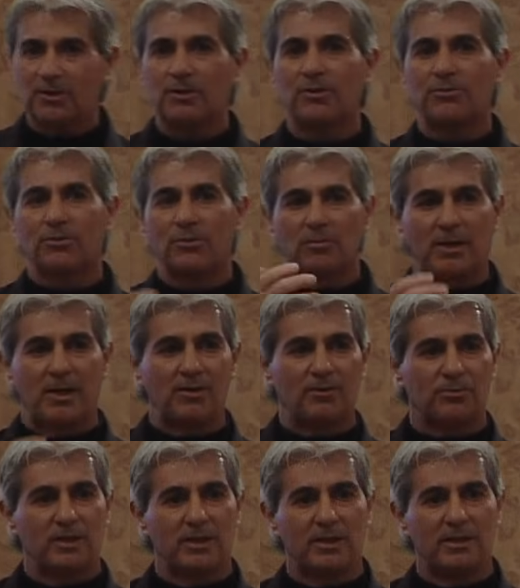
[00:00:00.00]
you're going to throw a mouth
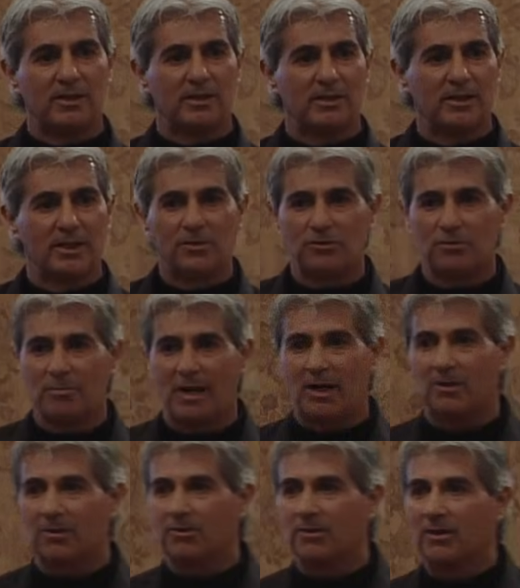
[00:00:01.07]
reed in your
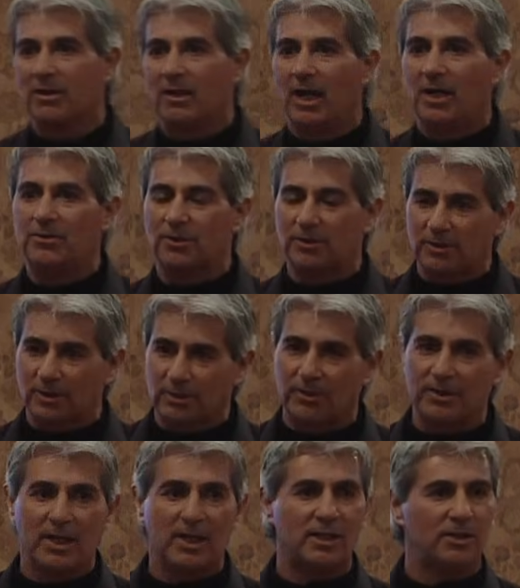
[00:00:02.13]
mouth and you're going to
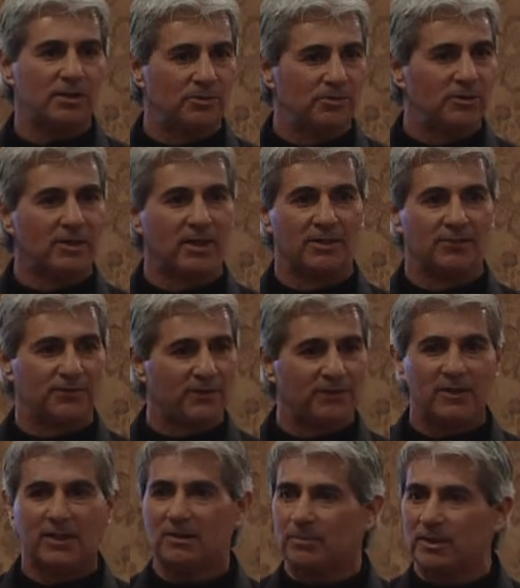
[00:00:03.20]
learn how to use it in
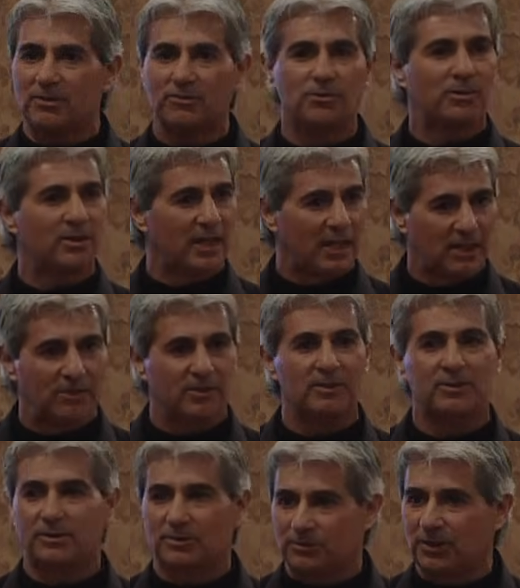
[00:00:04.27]
15 minutes to an
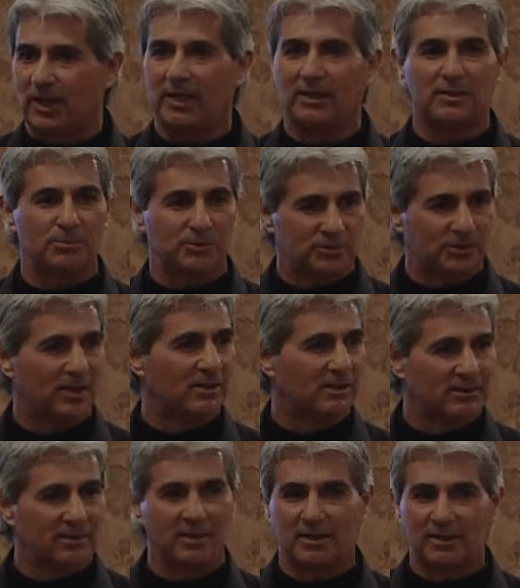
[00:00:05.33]
hour, you're sadly
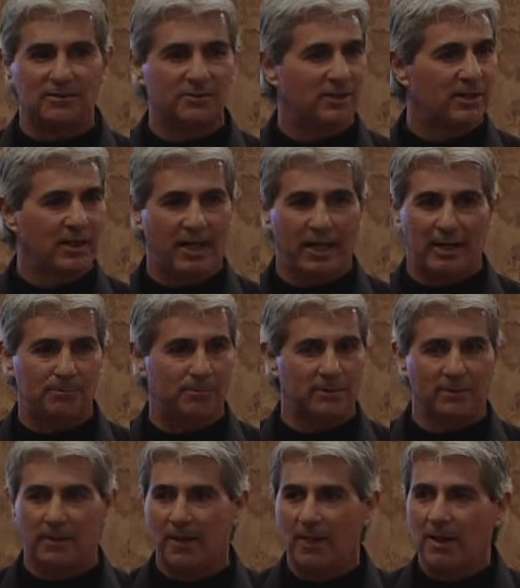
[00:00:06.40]
mistaken. It isn't going to happen.
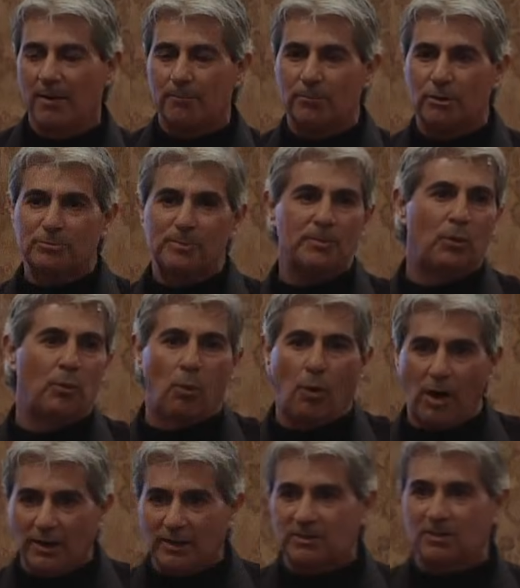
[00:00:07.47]
Most people
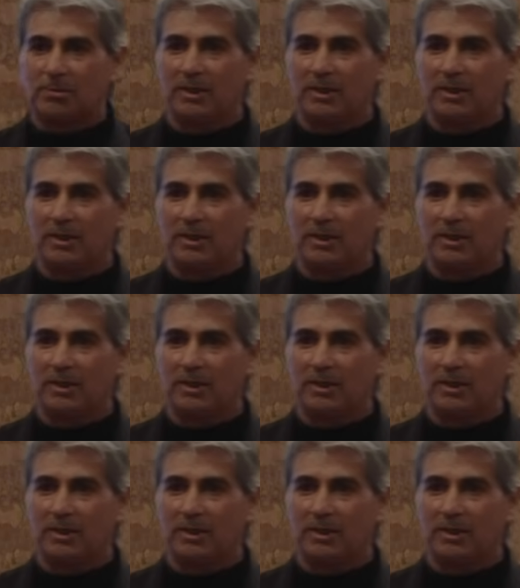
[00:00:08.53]
want it to